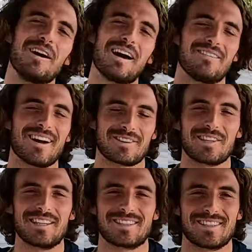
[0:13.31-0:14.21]
I've
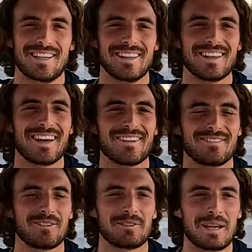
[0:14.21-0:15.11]
actually seen that a
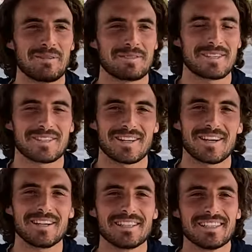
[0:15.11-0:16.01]
few times this year.